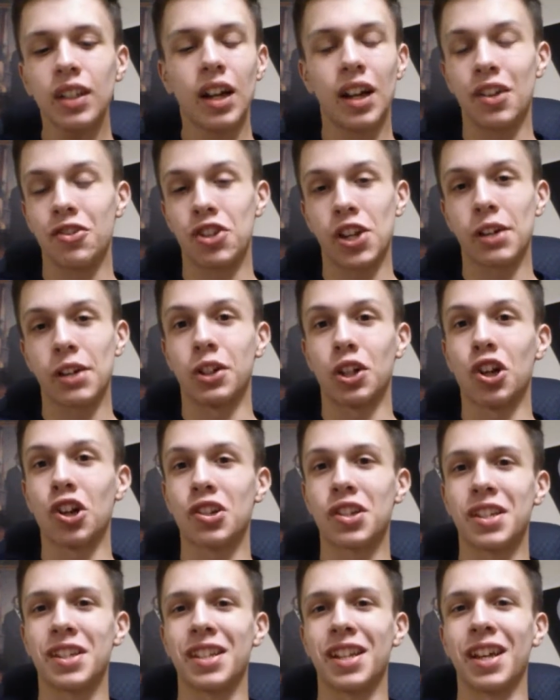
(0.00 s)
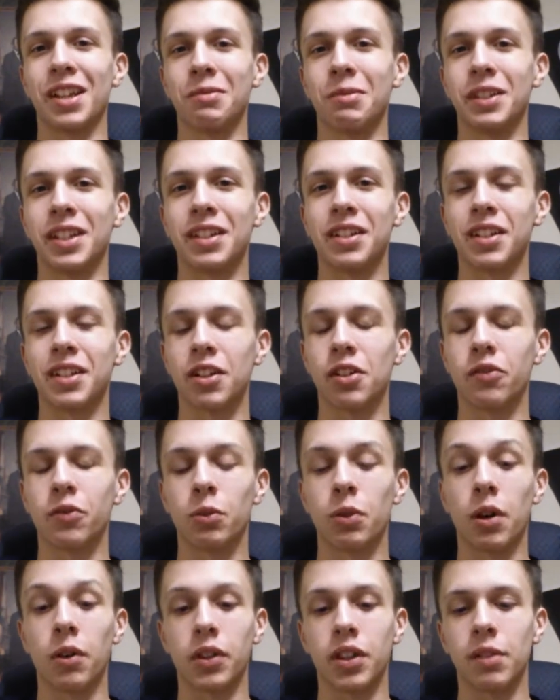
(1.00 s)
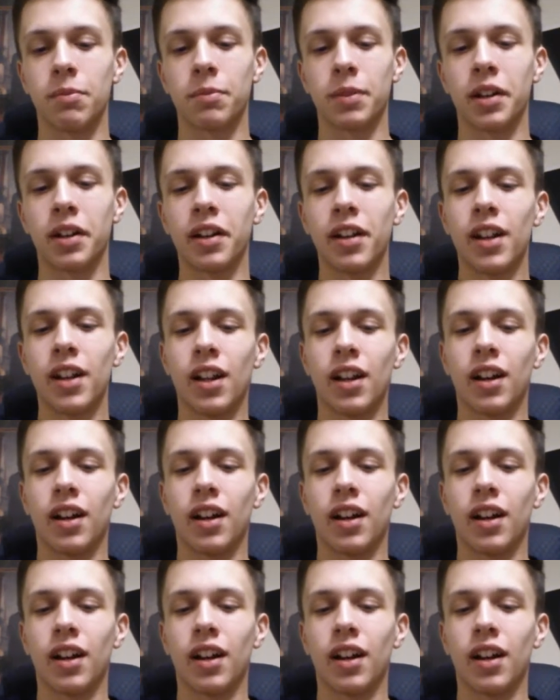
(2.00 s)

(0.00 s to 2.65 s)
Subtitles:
Jalen Hurts is the other one that didn't go over well with them, but